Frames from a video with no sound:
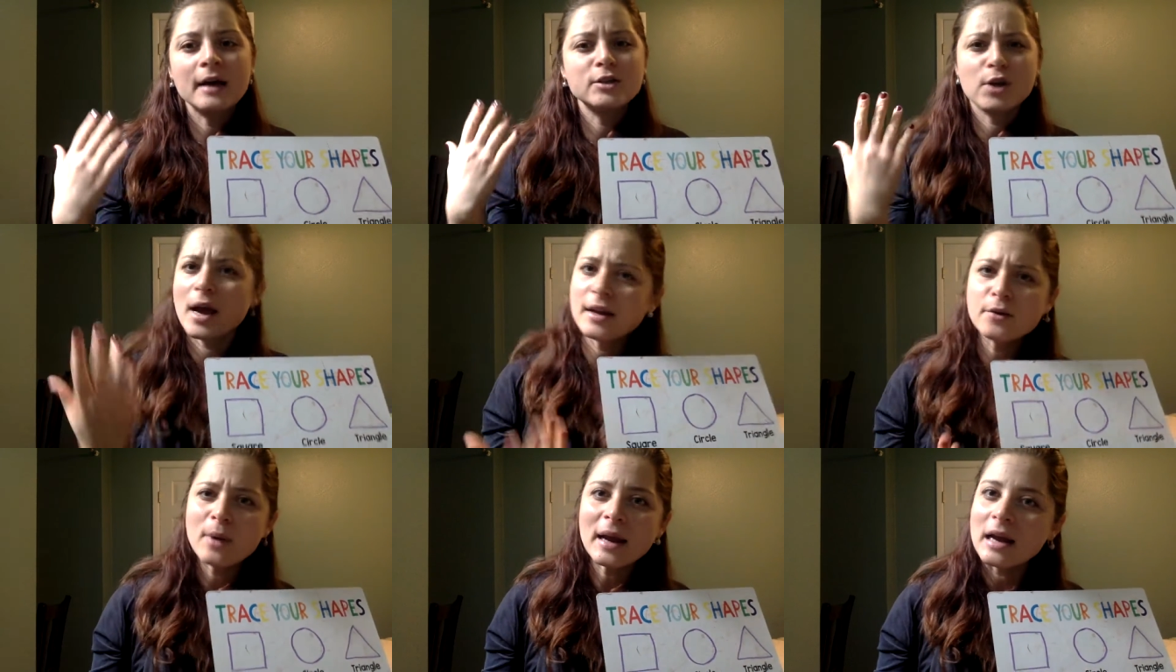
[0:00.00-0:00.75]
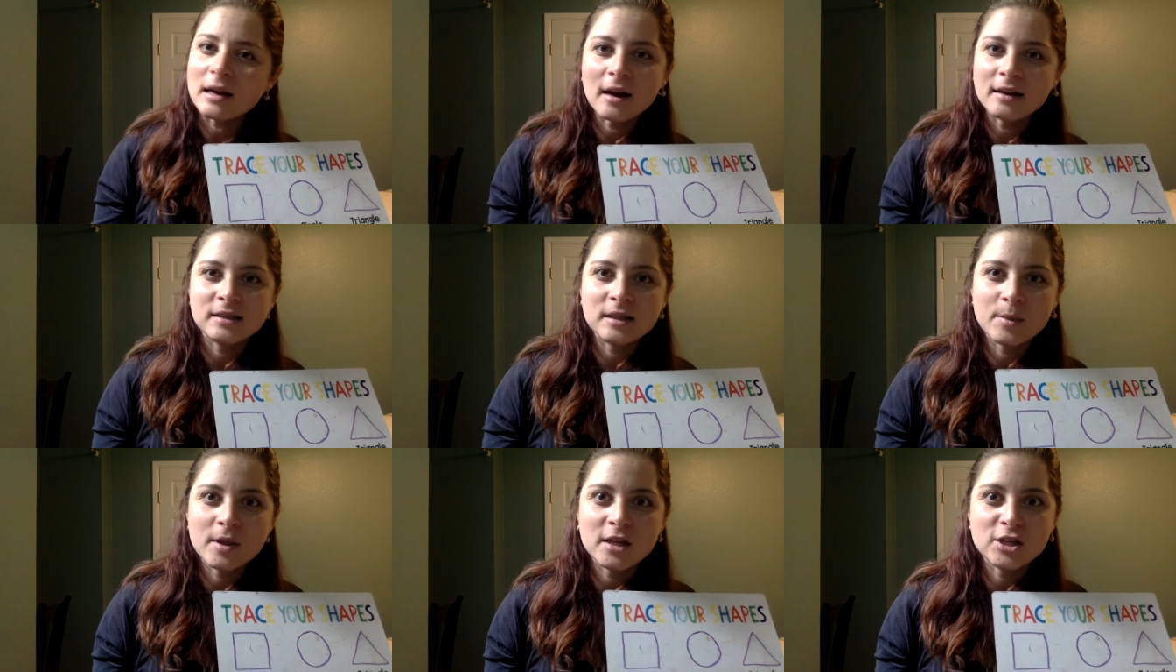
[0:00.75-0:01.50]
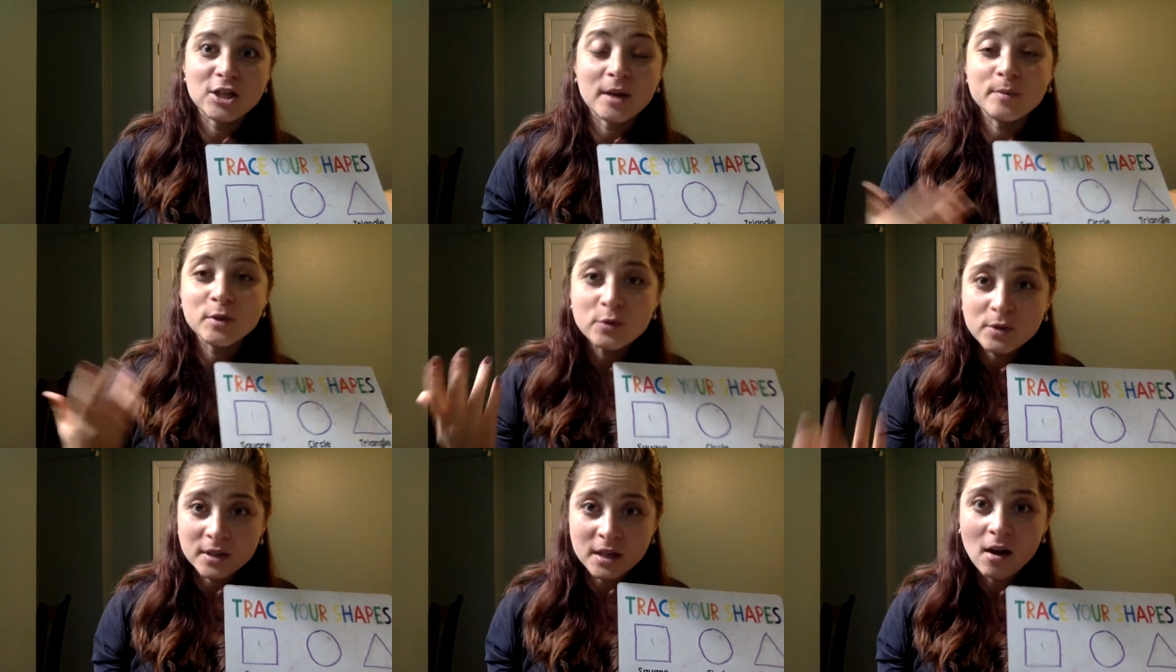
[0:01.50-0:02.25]
Try to recognize some of these shapes you
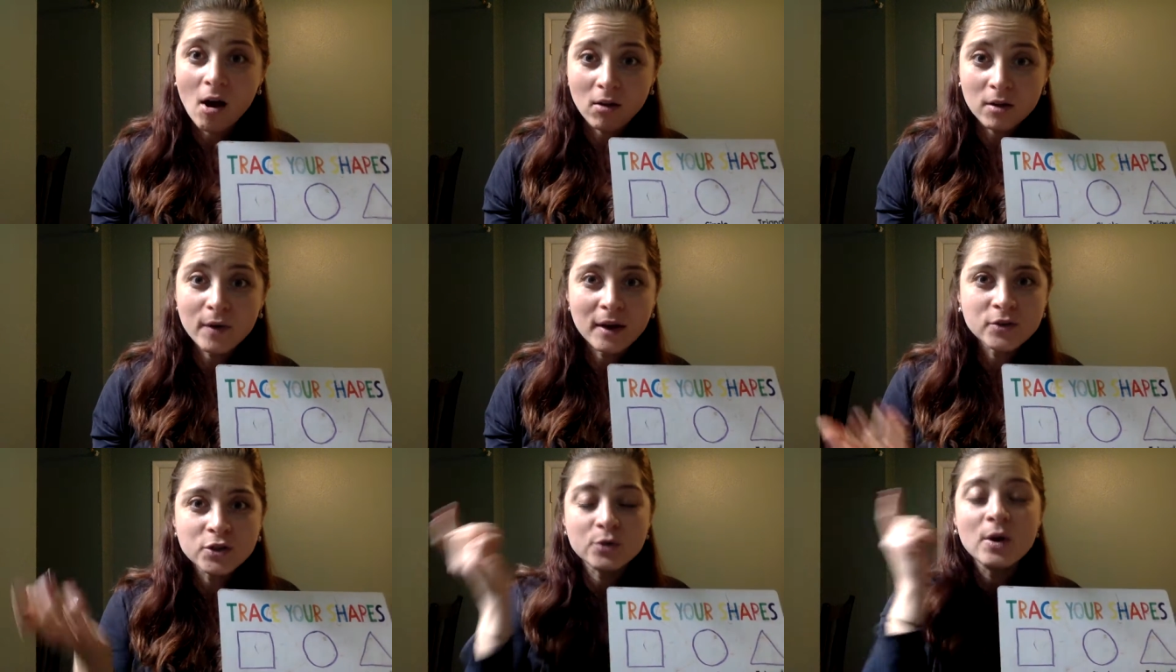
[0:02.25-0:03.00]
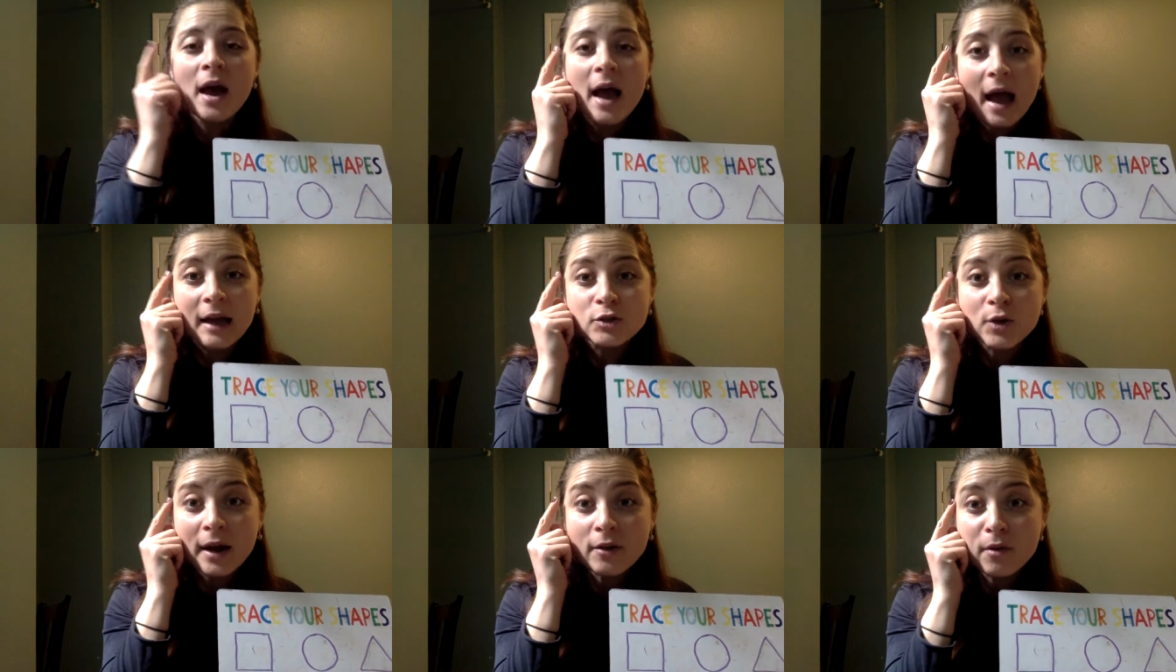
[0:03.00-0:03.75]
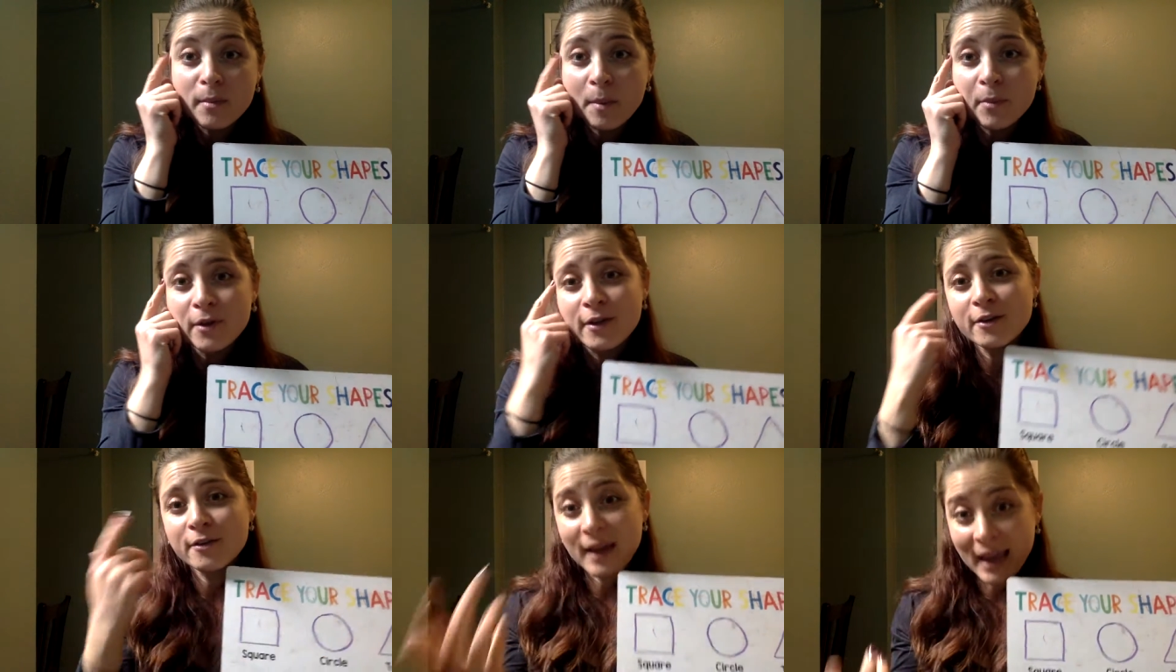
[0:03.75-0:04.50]
see all around you and try to remember
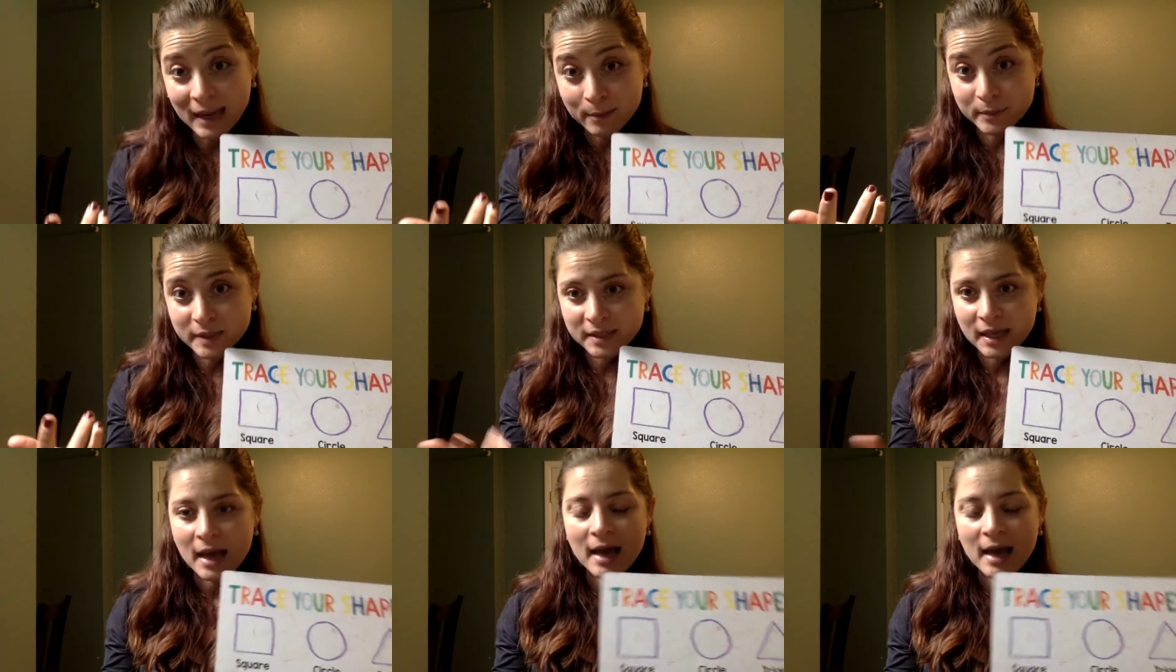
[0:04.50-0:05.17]
their names.